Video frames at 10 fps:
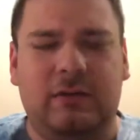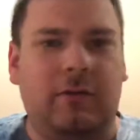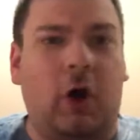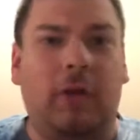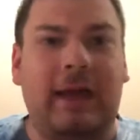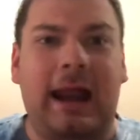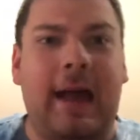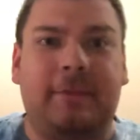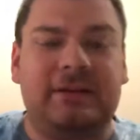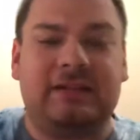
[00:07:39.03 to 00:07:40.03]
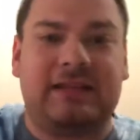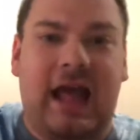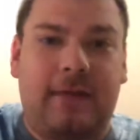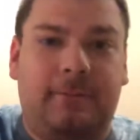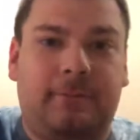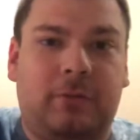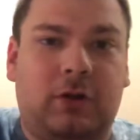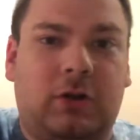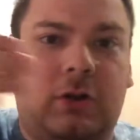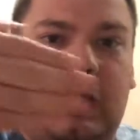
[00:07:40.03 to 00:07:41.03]
all that happens is that
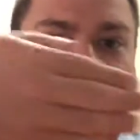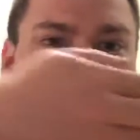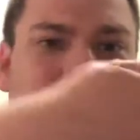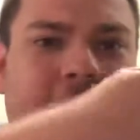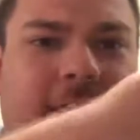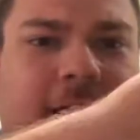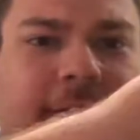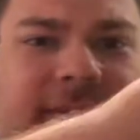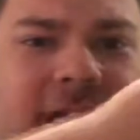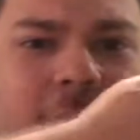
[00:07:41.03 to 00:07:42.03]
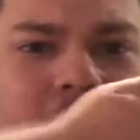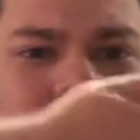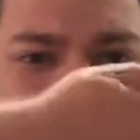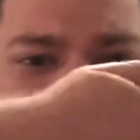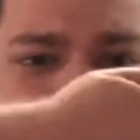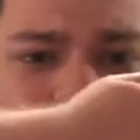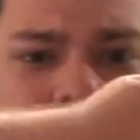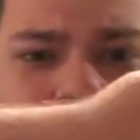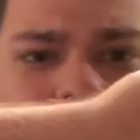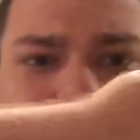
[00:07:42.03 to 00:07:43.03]
hand that comes out during the
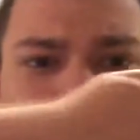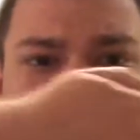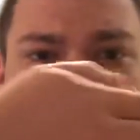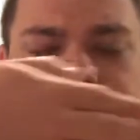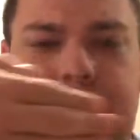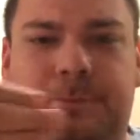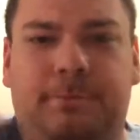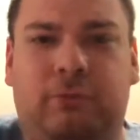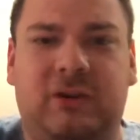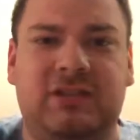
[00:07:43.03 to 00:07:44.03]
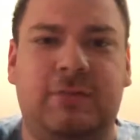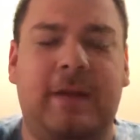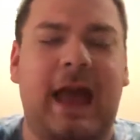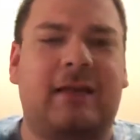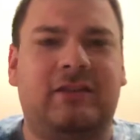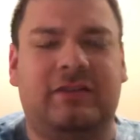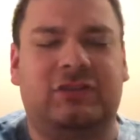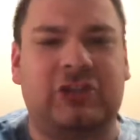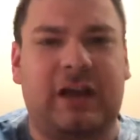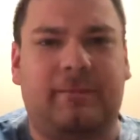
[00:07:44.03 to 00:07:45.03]
show and brings you back to the
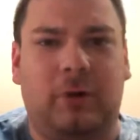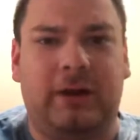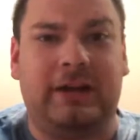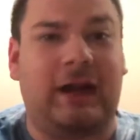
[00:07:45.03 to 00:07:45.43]
checkpoint.